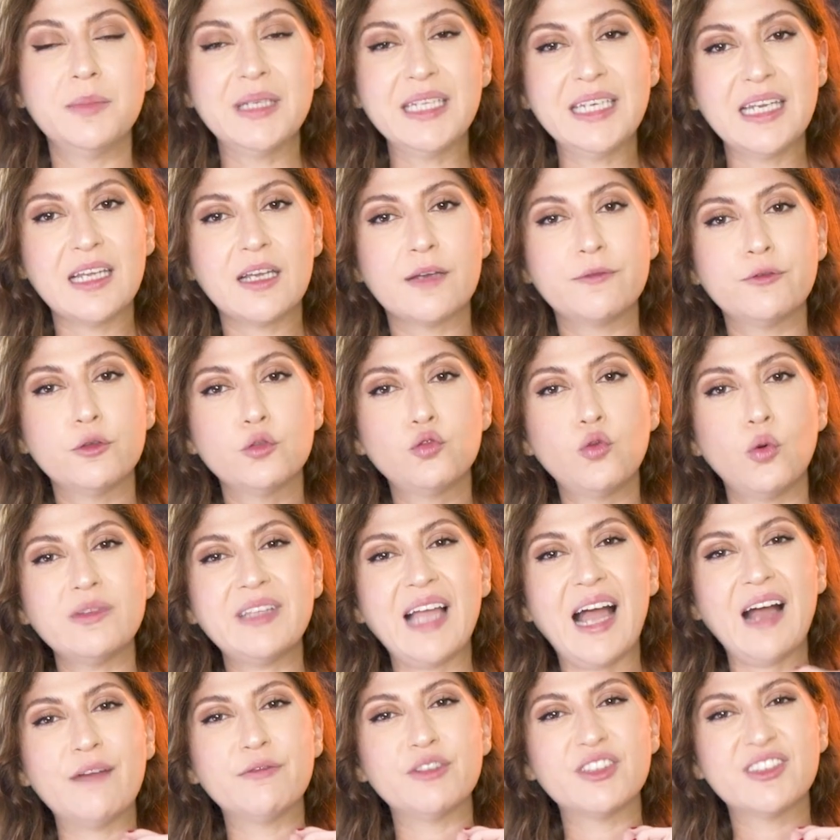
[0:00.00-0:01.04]
meaning if you
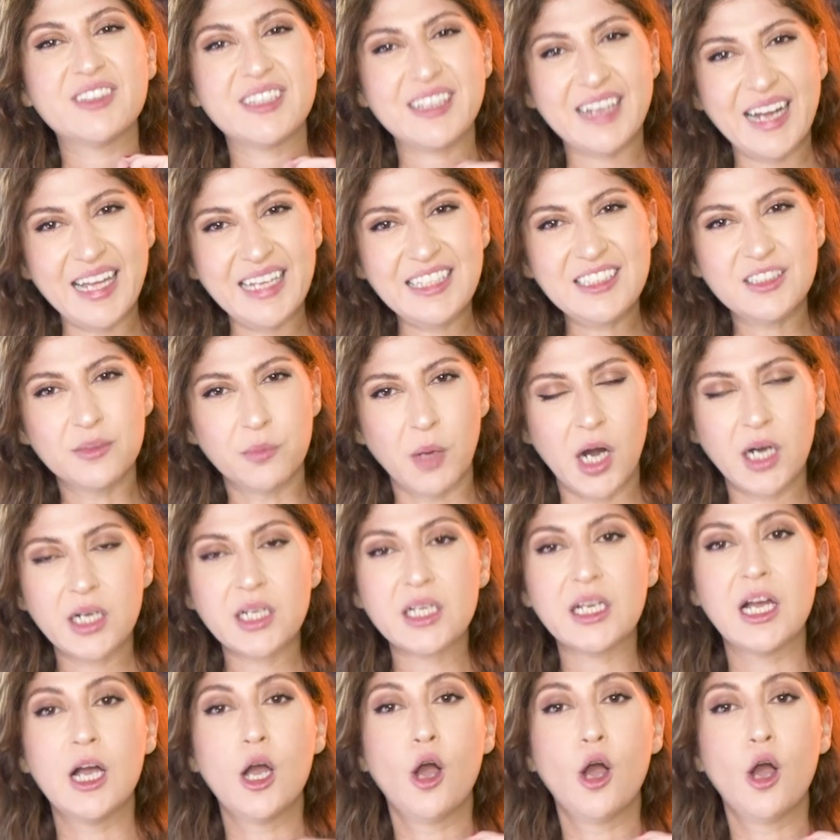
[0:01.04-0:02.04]
don't have a trademark